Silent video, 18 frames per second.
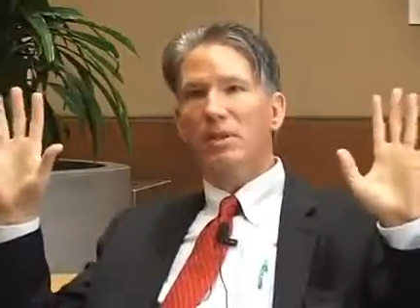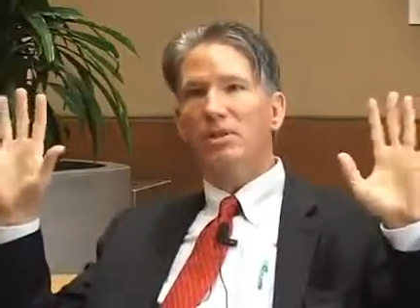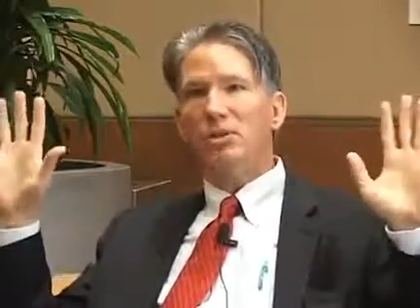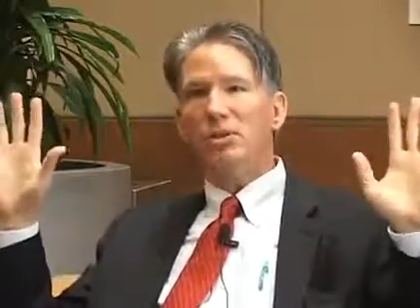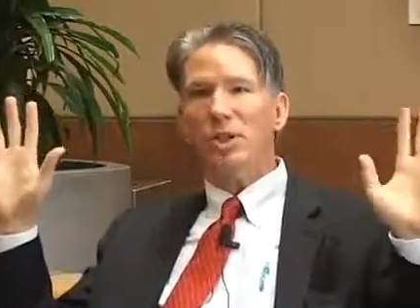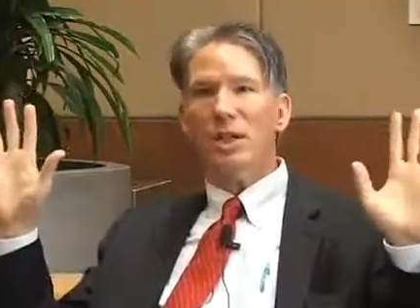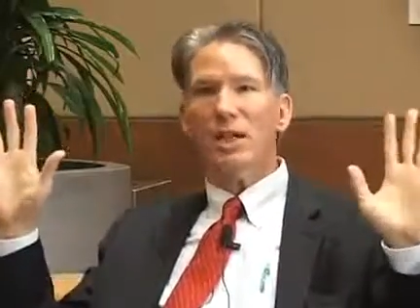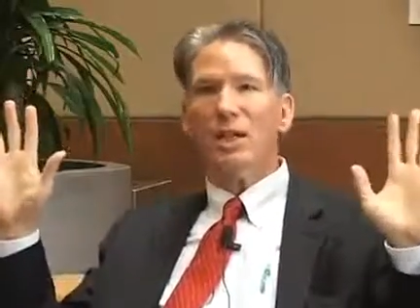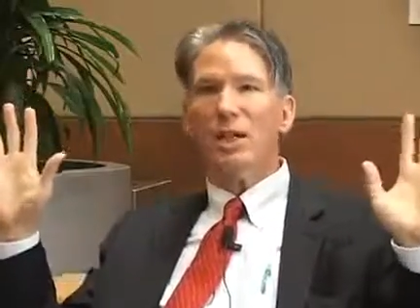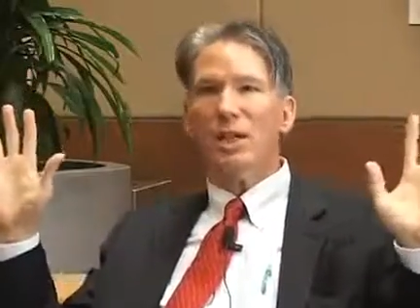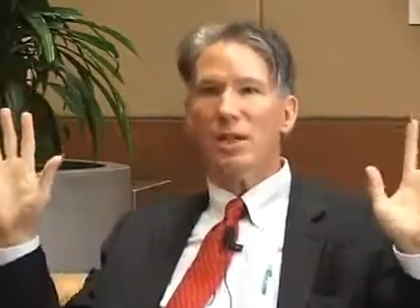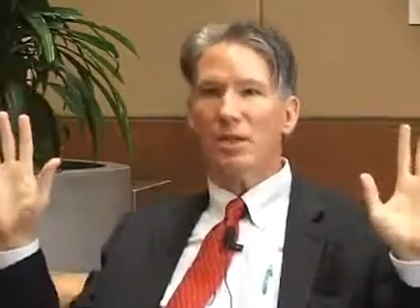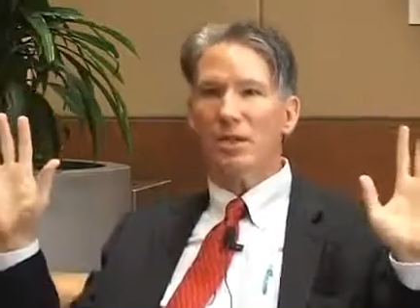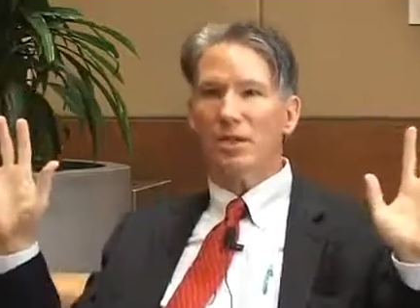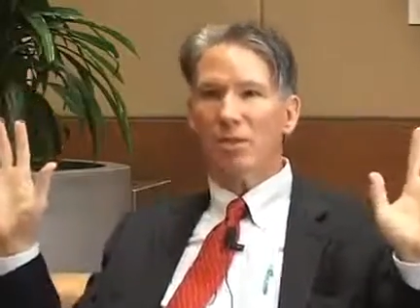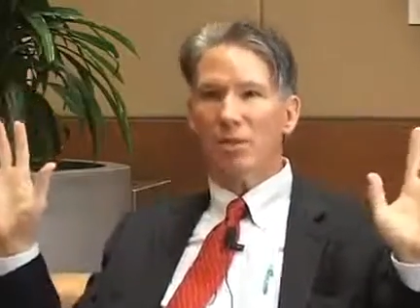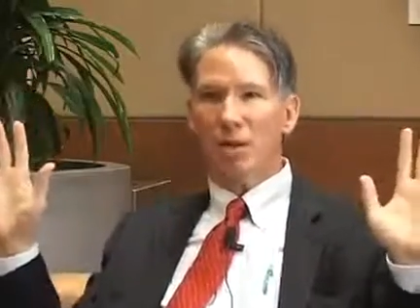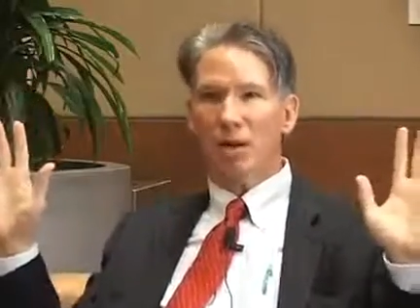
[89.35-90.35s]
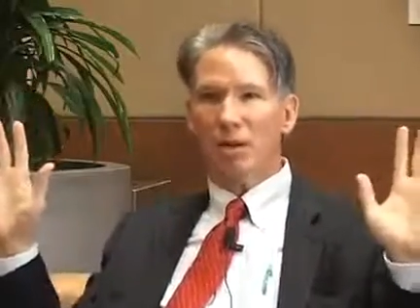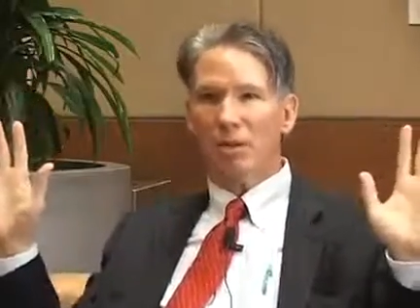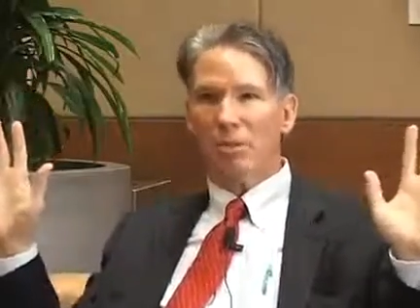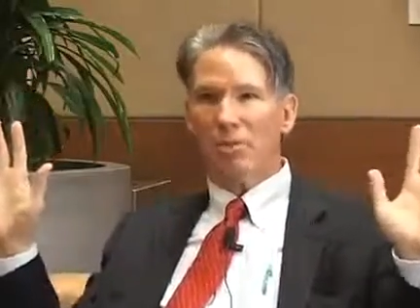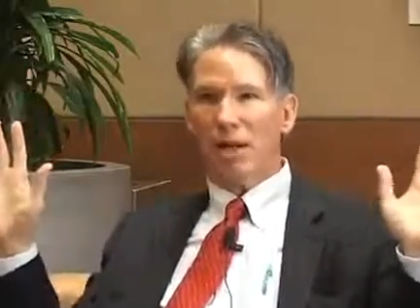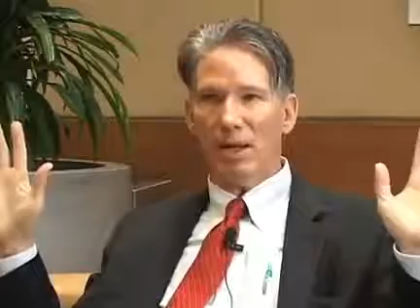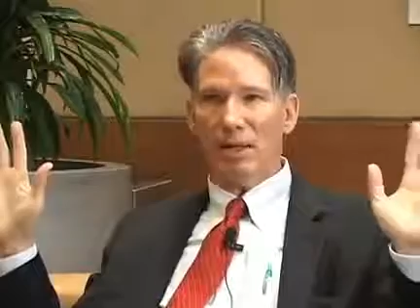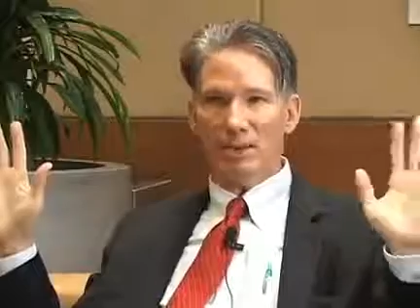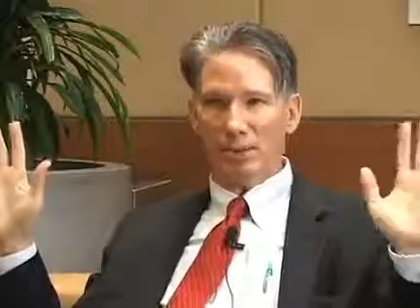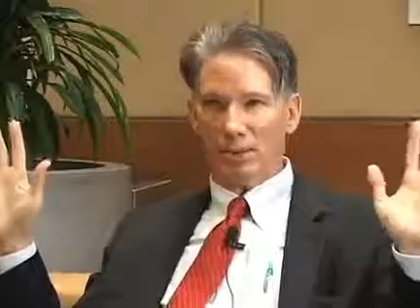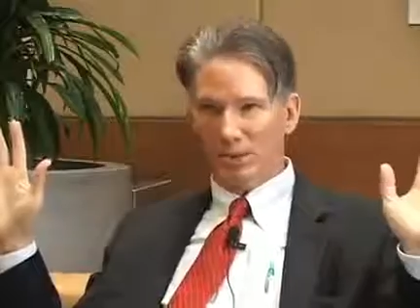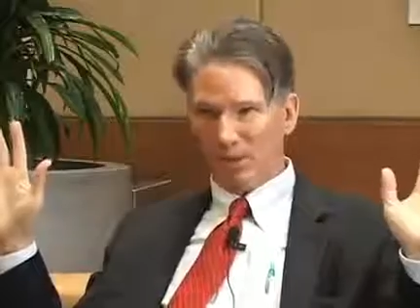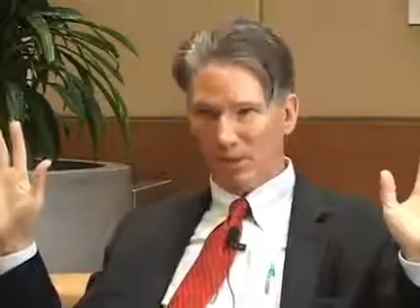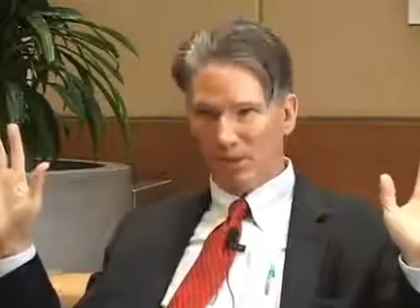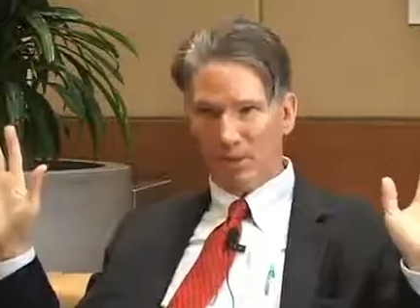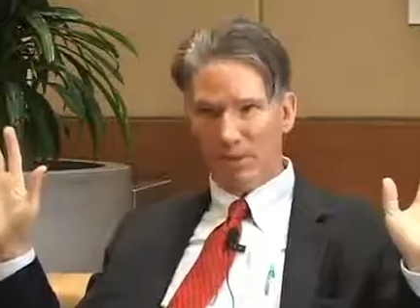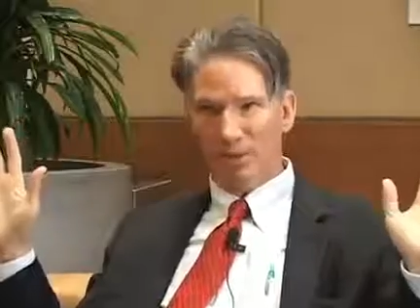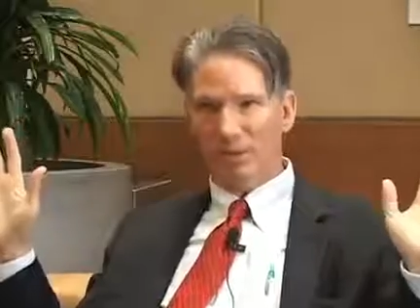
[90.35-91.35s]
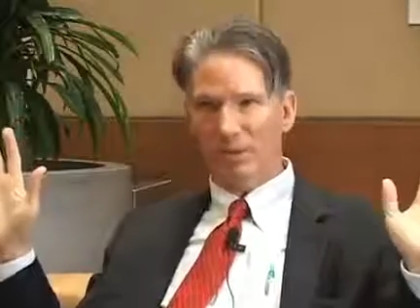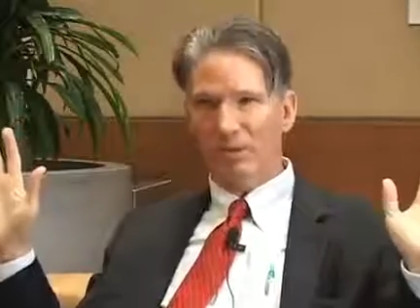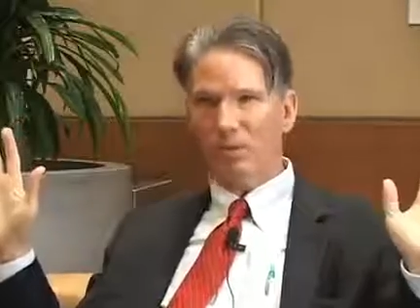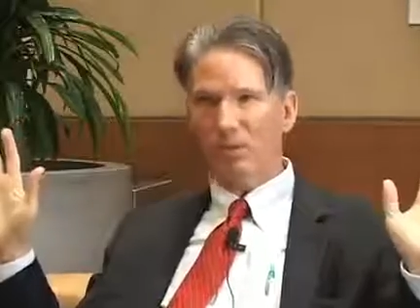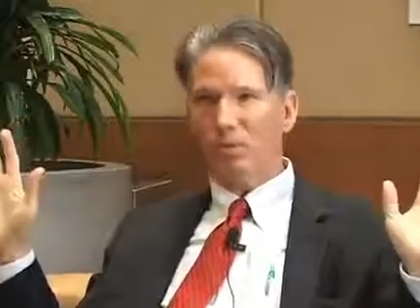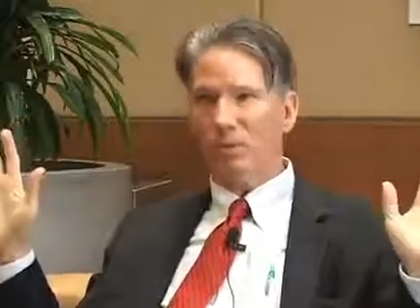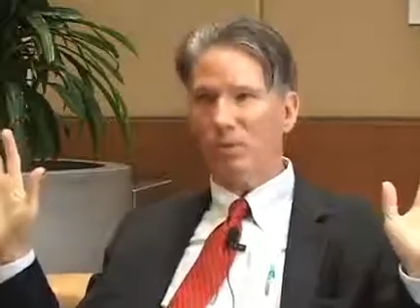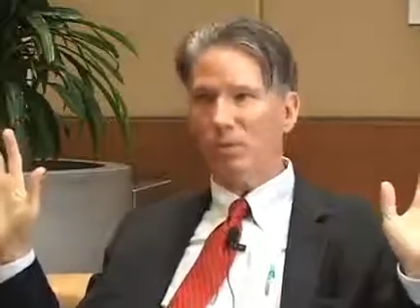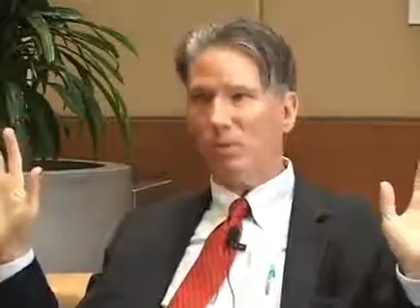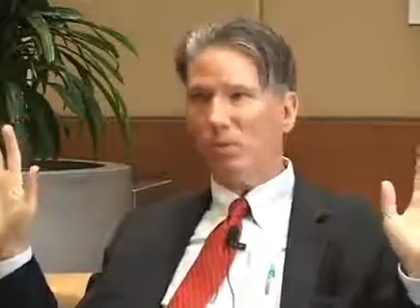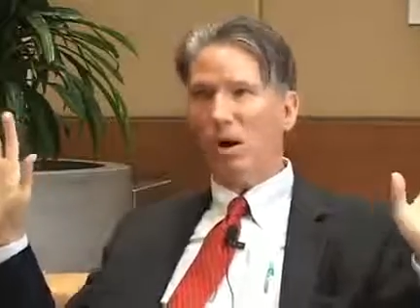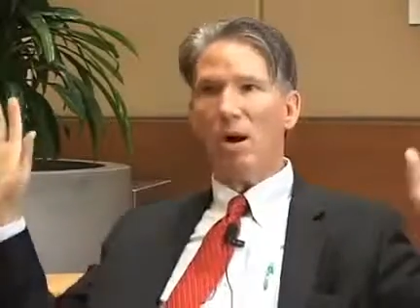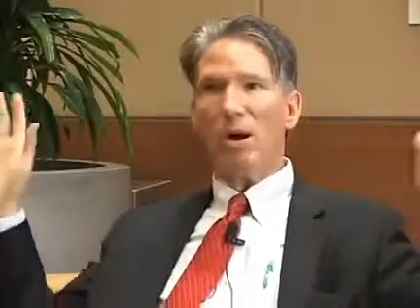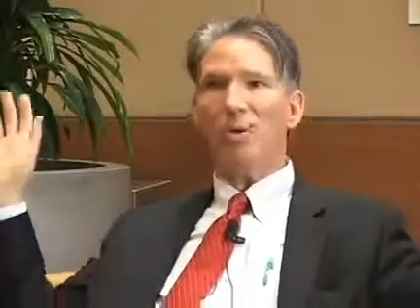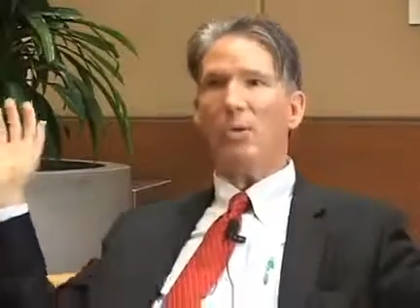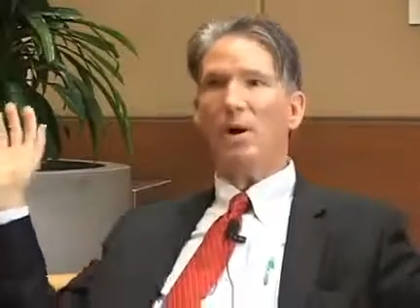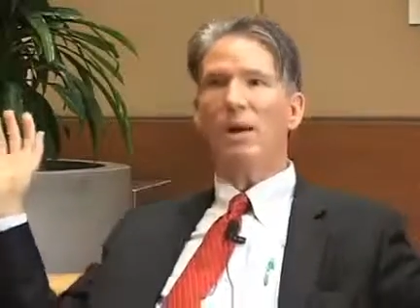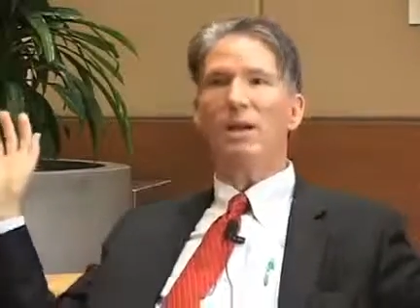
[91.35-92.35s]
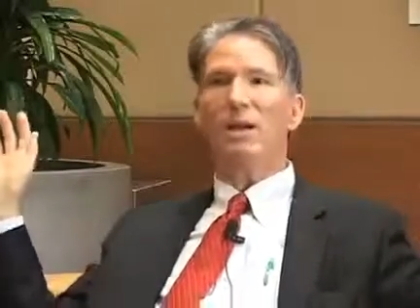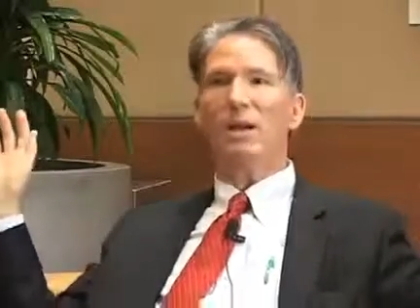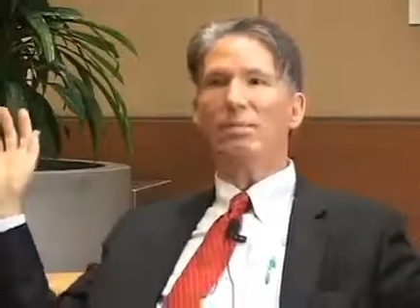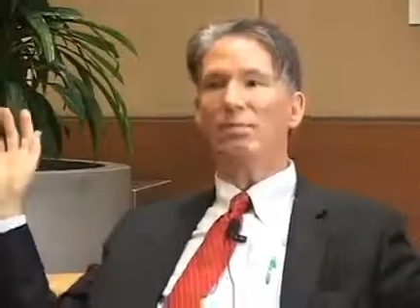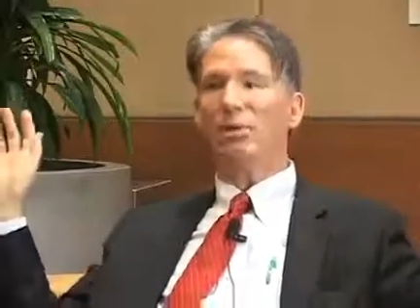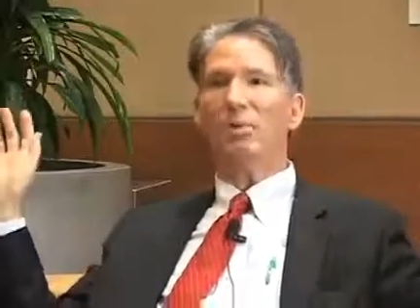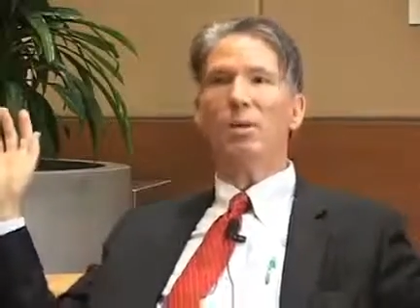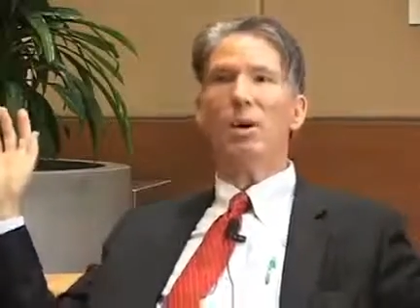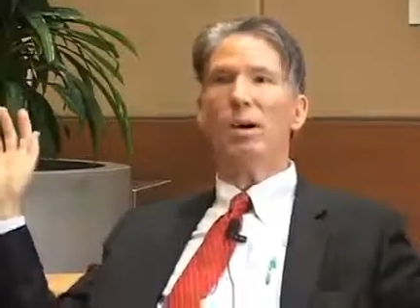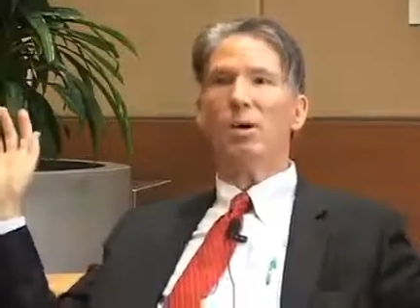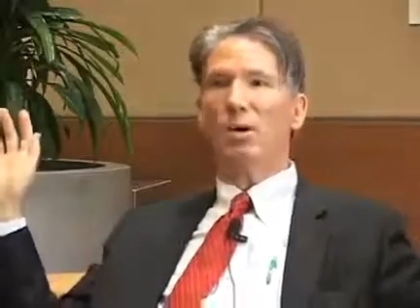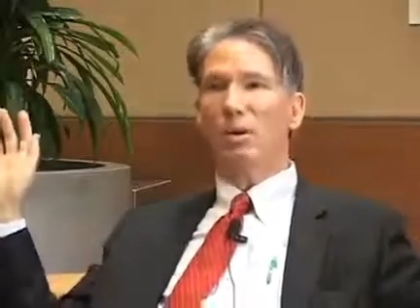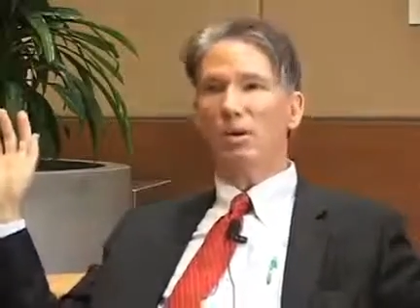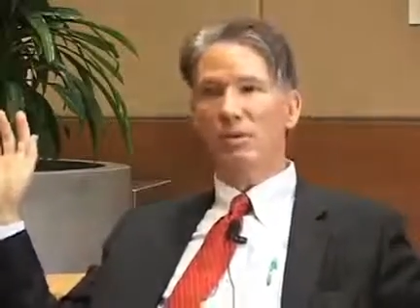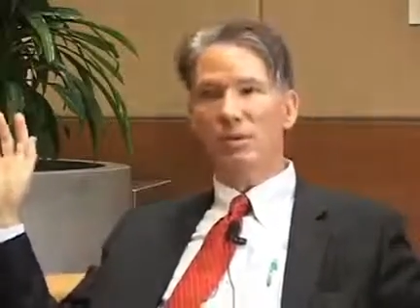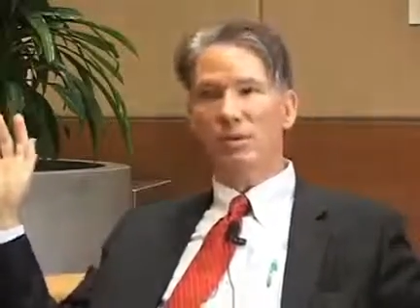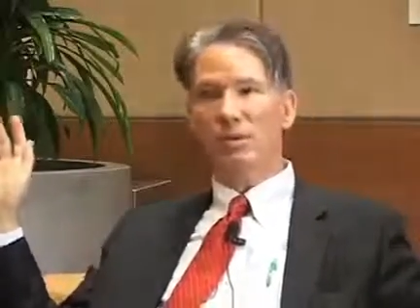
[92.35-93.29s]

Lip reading: genie in the bottle magic, we would all wake up tomorrow,